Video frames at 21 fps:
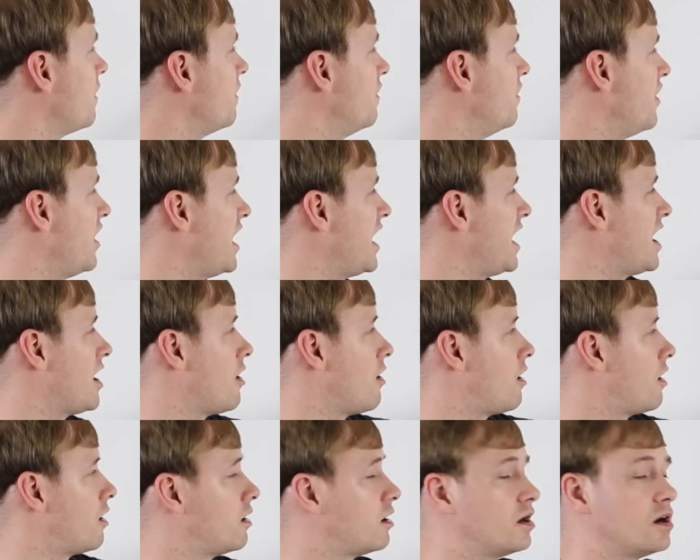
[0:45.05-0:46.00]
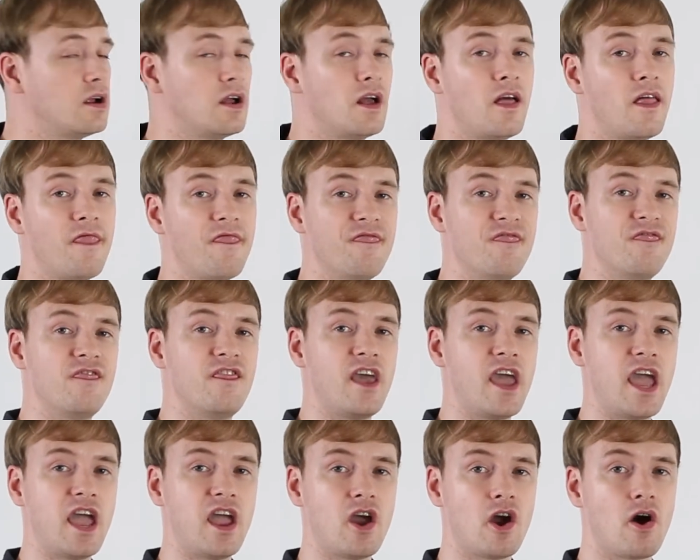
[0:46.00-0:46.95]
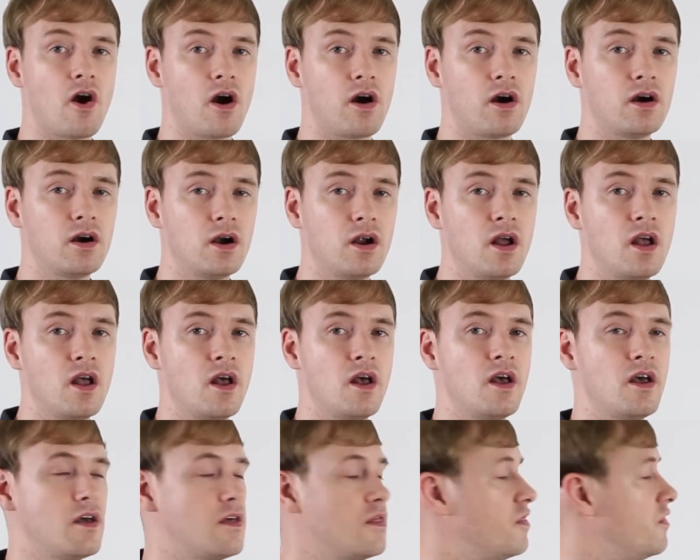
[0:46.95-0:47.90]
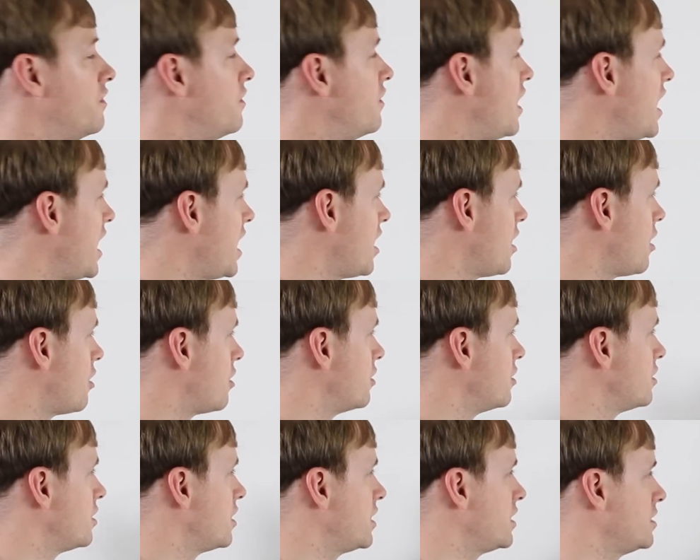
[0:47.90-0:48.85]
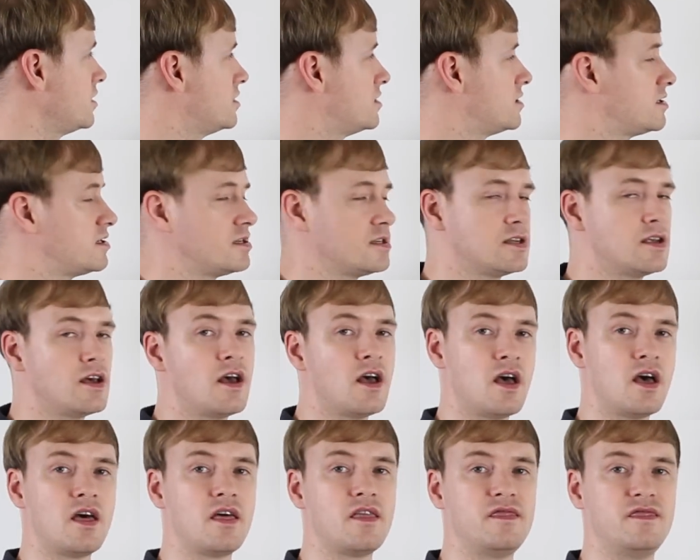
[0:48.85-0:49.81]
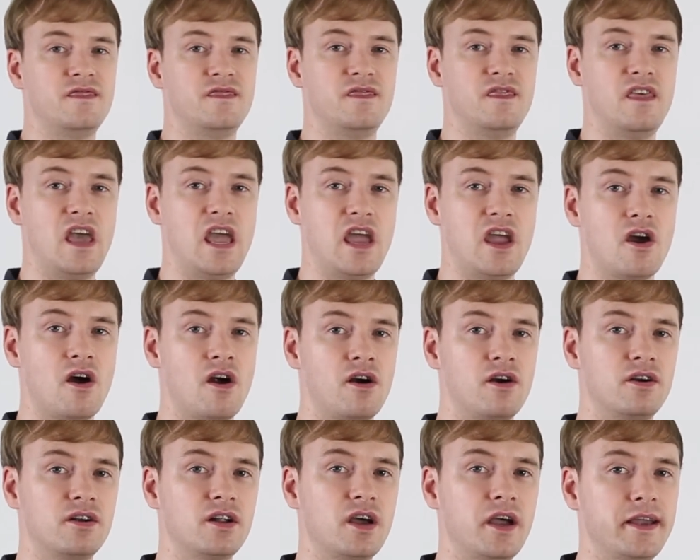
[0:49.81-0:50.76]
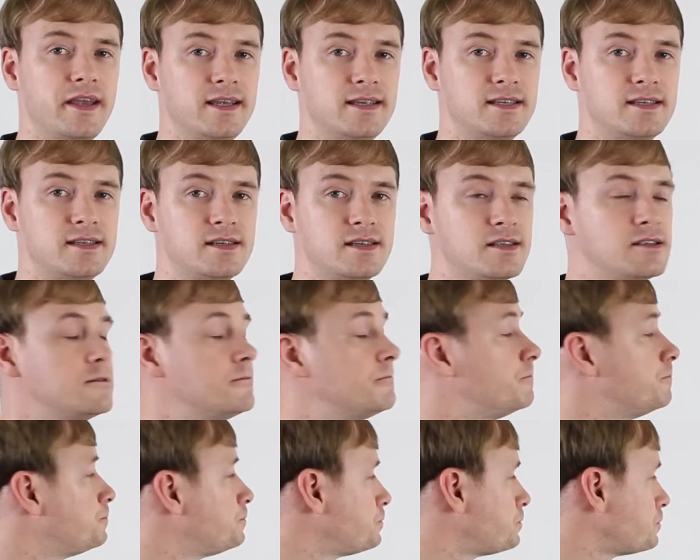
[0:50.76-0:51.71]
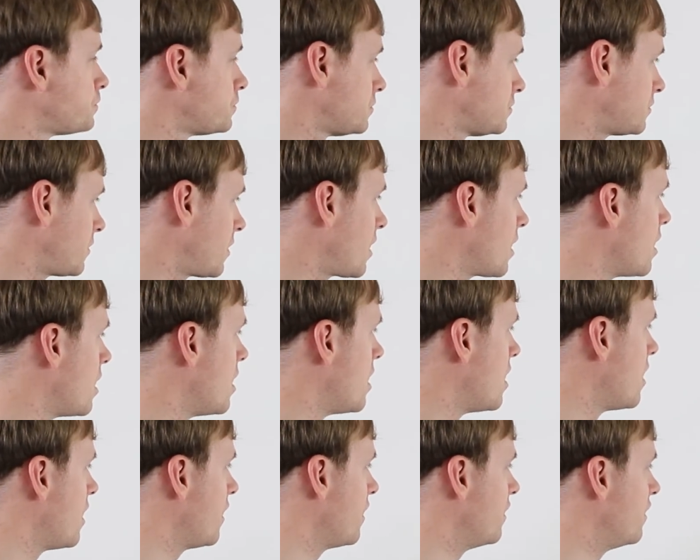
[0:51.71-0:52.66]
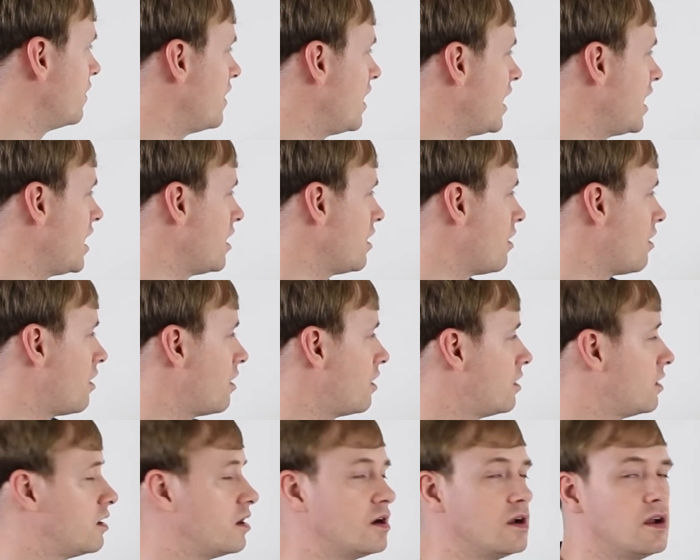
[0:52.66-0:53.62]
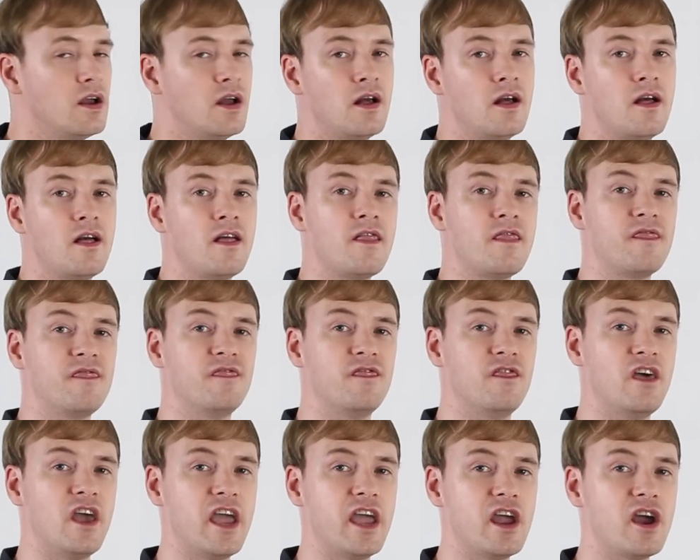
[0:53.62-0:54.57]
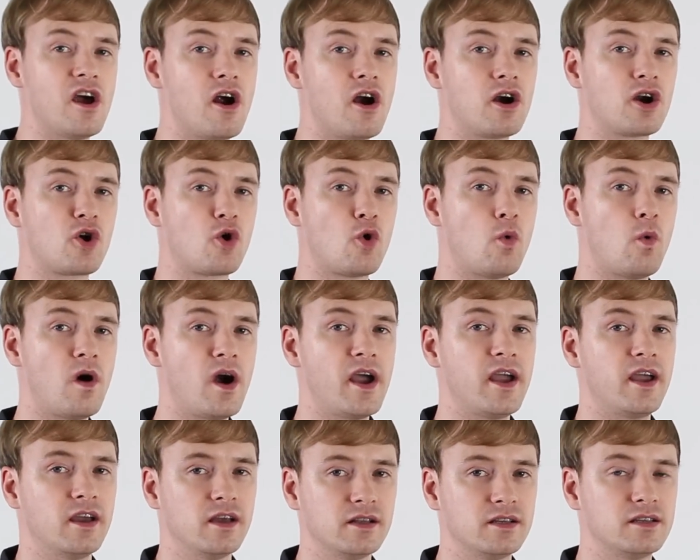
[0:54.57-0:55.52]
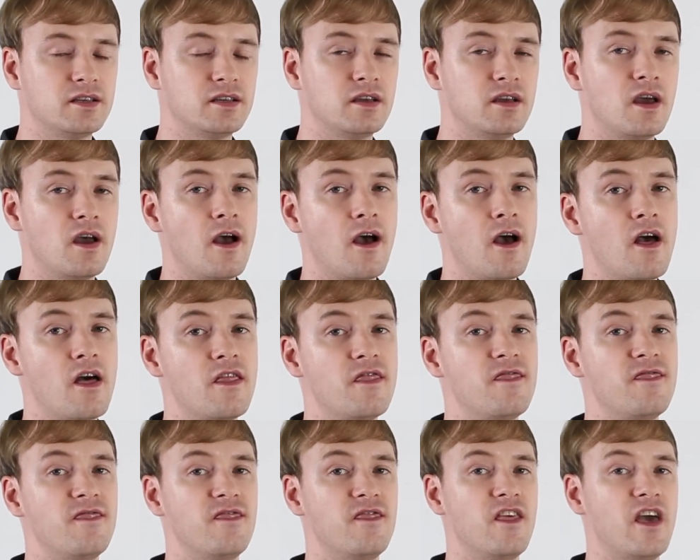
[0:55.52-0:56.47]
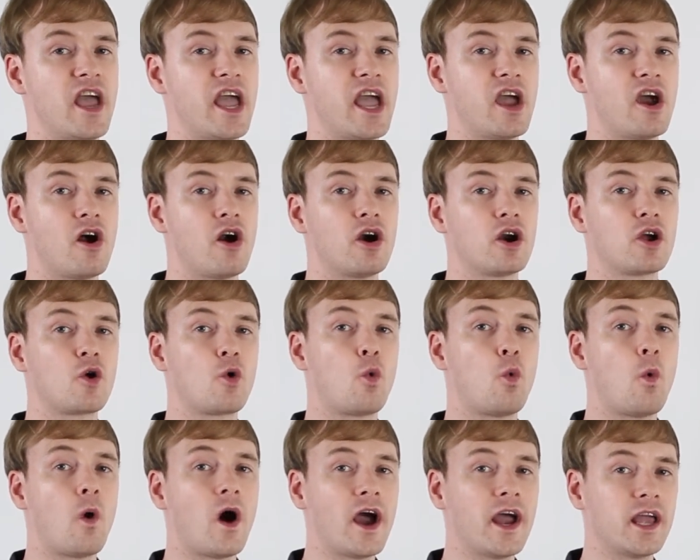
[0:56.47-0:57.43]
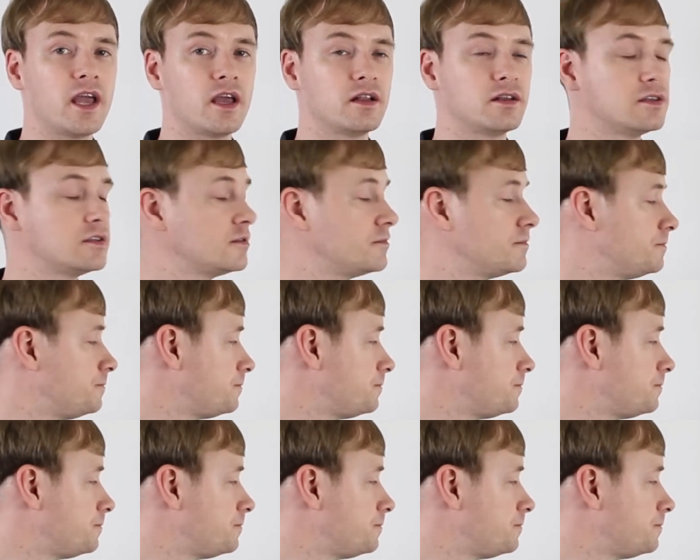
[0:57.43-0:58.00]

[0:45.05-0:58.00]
They are, they are, they are nice. They are nice. They are quiet. They are quiet.